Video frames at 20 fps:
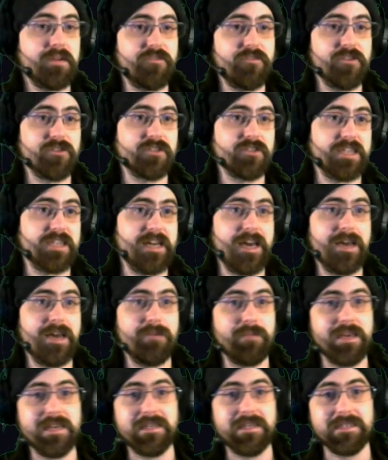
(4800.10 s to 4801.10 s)
fiance
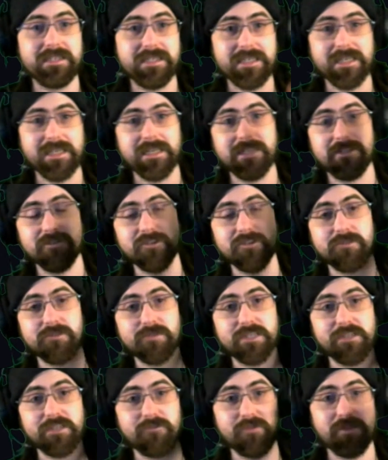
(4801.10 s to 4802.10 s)
Amy is doing some
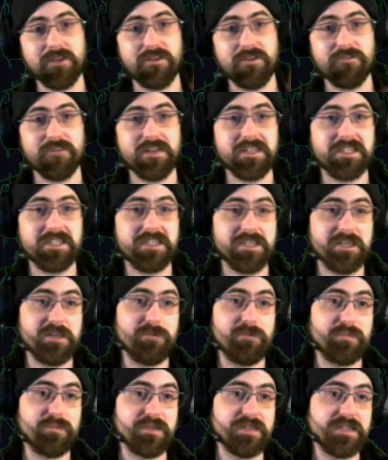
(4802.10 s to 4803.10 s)
stuff with her friends tonight,
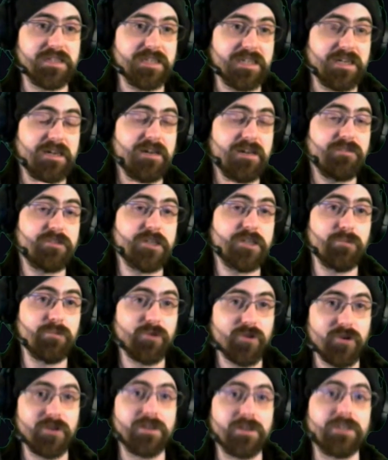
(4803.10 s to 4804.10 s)
but if she
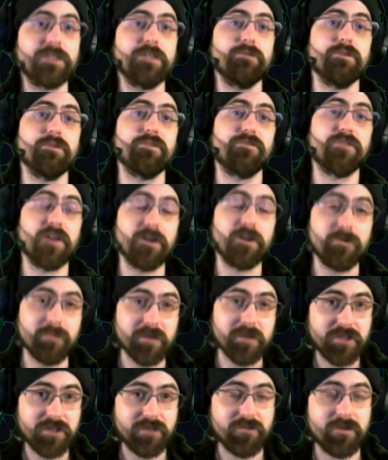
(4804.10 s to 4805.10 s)
were on, she would very
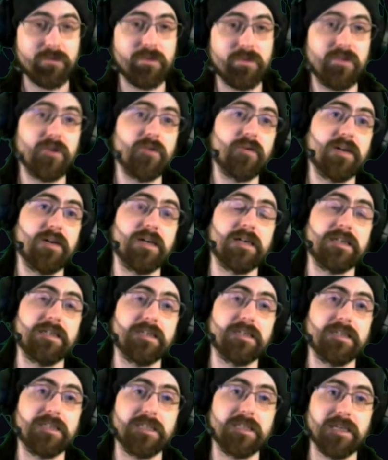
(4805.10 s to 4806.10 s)
much agree with you.
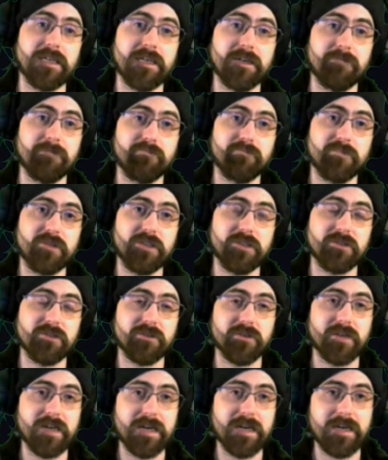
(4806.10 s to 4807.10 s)
And she's
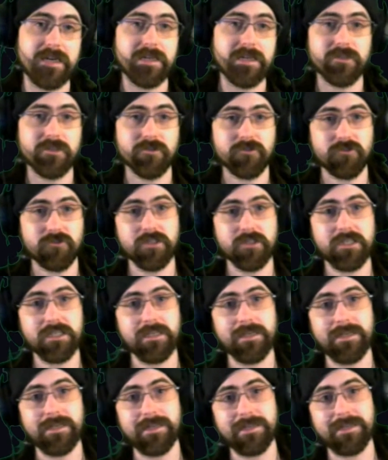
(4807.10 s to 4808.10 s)
got a doctorate
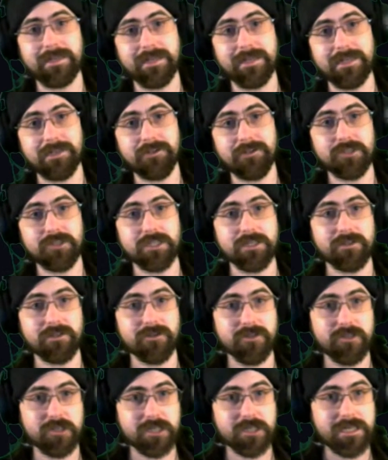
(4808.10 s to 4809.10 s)
in clinical
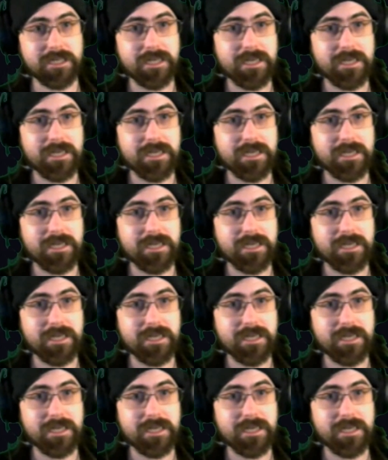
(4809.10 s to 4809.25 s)
psychology,